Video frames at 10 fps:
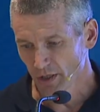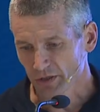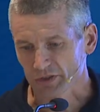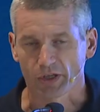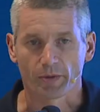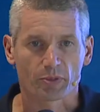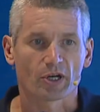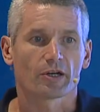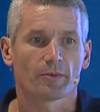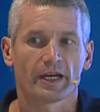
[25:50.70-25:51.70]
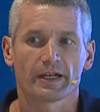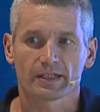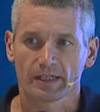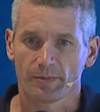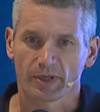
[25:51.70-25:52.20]
So
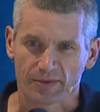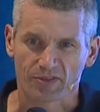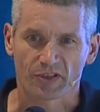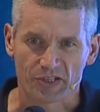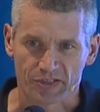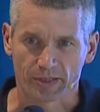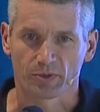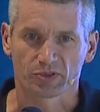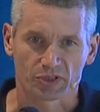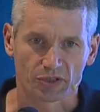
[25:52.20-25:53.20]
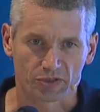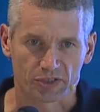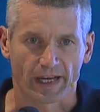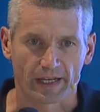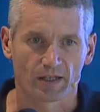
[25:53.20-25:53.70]
programmatically, it becomes very simple to,
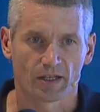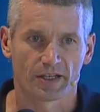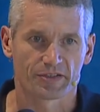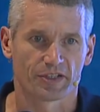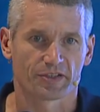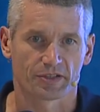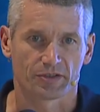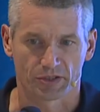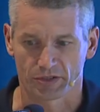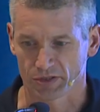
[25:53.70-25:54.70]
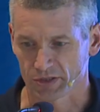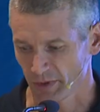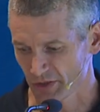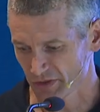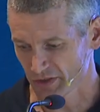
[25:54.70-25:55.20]
to analyze this and to do some
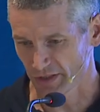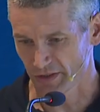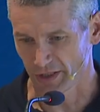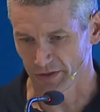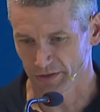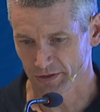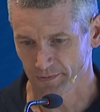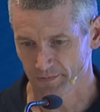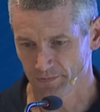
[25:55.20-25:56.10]
interesting things.